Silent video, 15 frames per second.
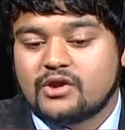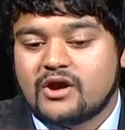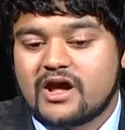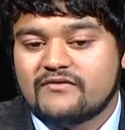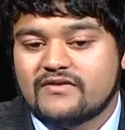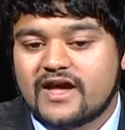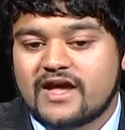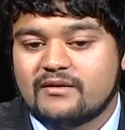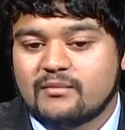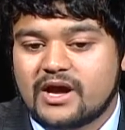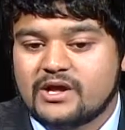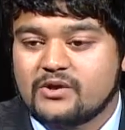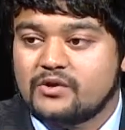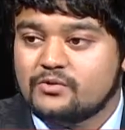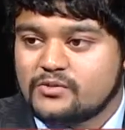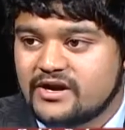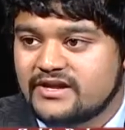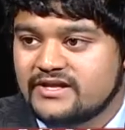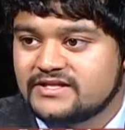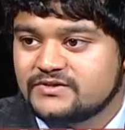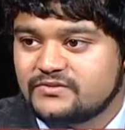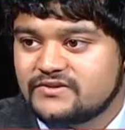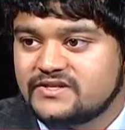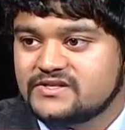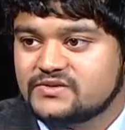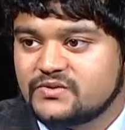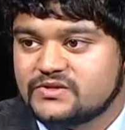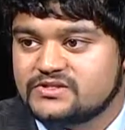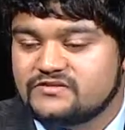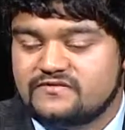know, I've had my own run-ins with these
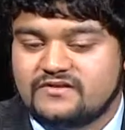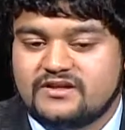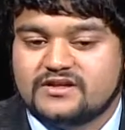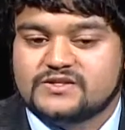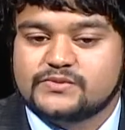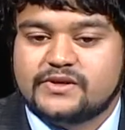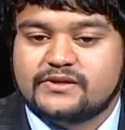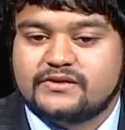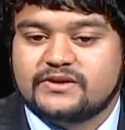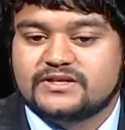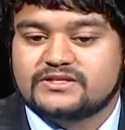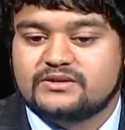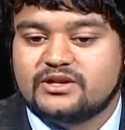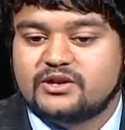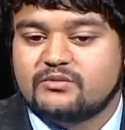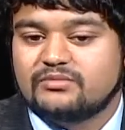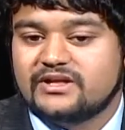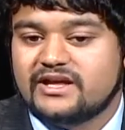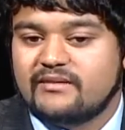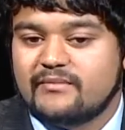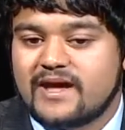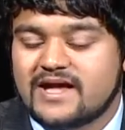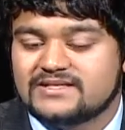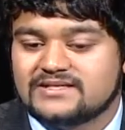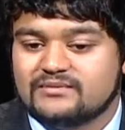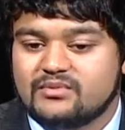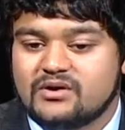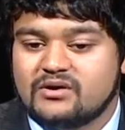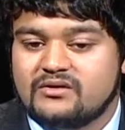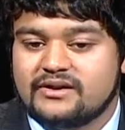sorts of things, whether it's, you know, playing
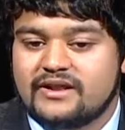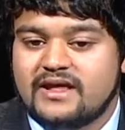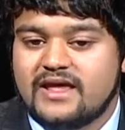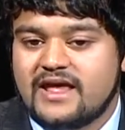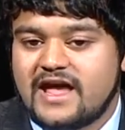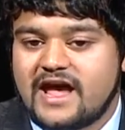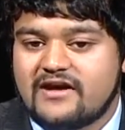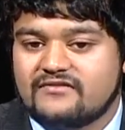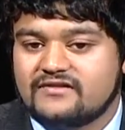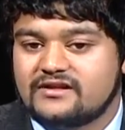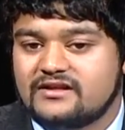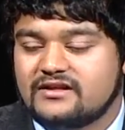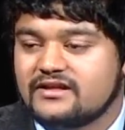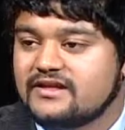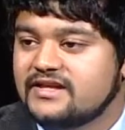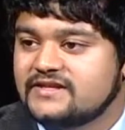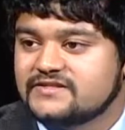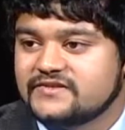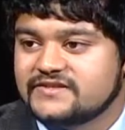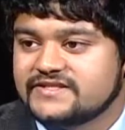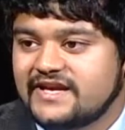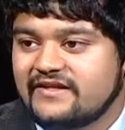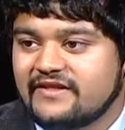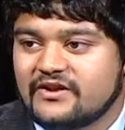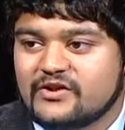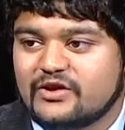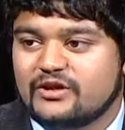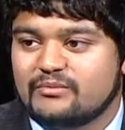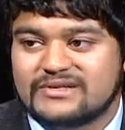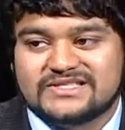basketball and having kids on the sideline
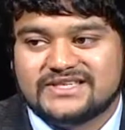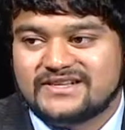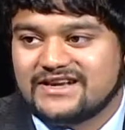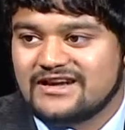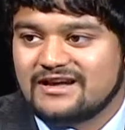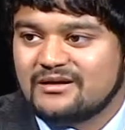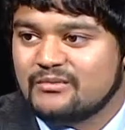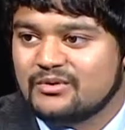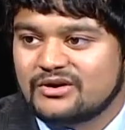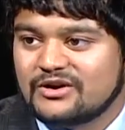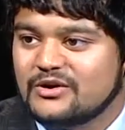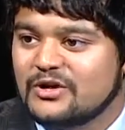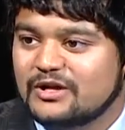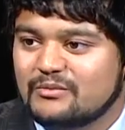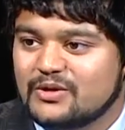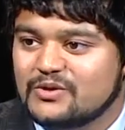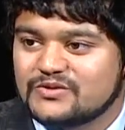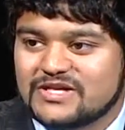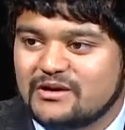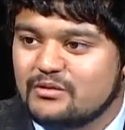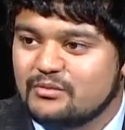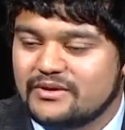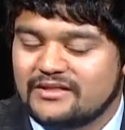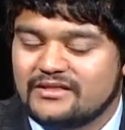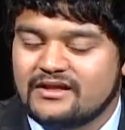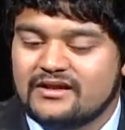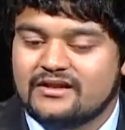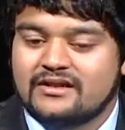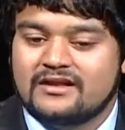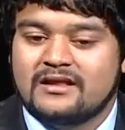calling me Saddam or calling me Osama bin
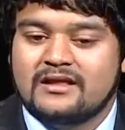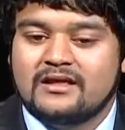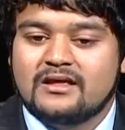Laden.